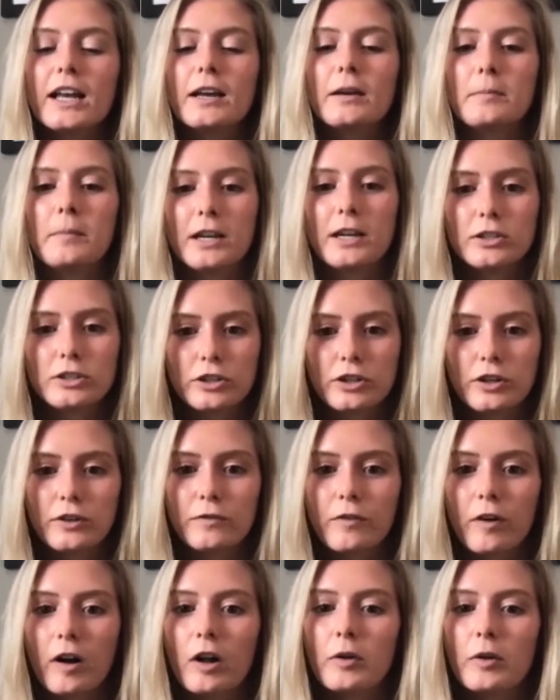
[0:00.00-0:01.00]
Make sure you're
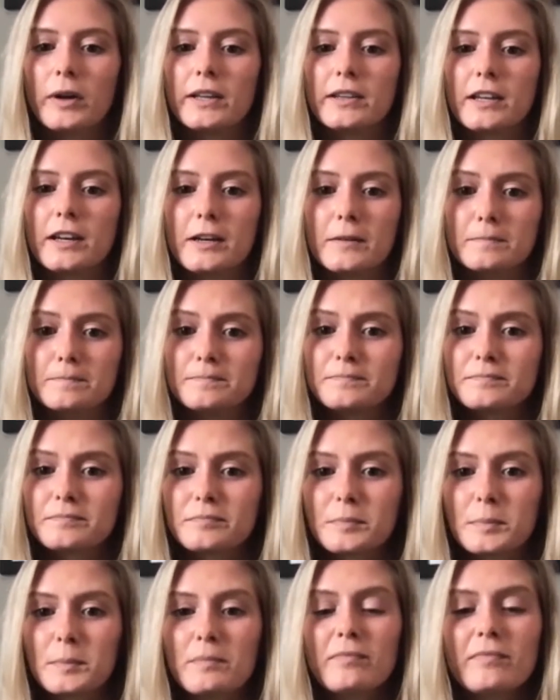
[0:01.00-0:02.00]
following them,
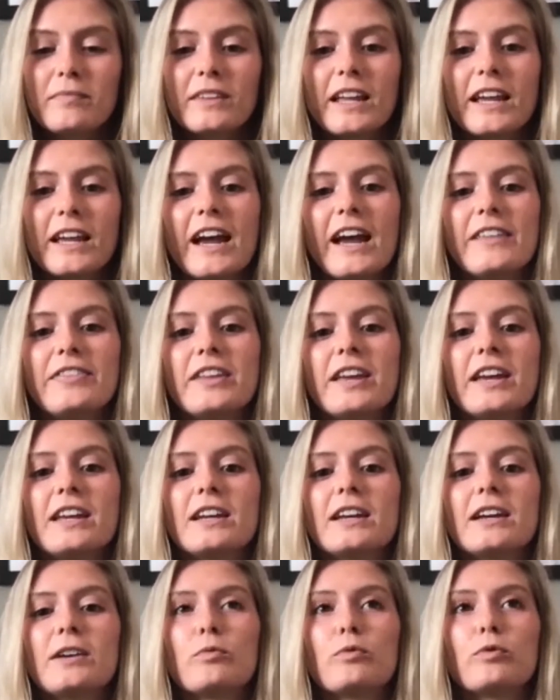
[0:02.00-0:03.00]
and
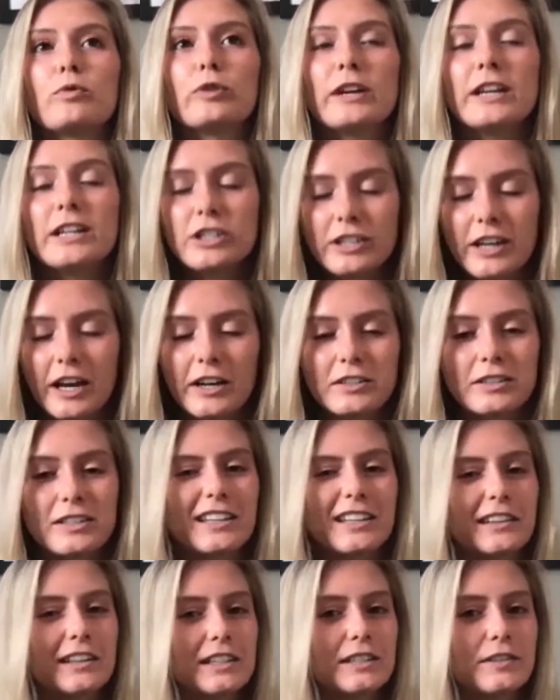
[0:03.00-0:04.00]
then reach out to
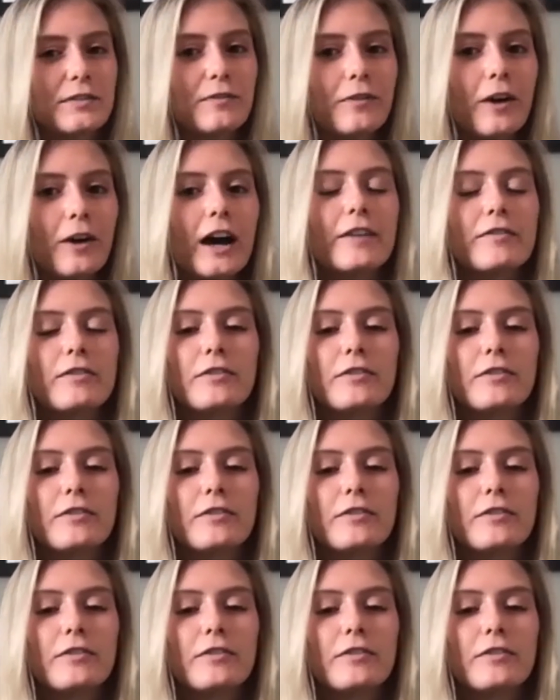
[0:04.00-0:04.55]
at least 5 of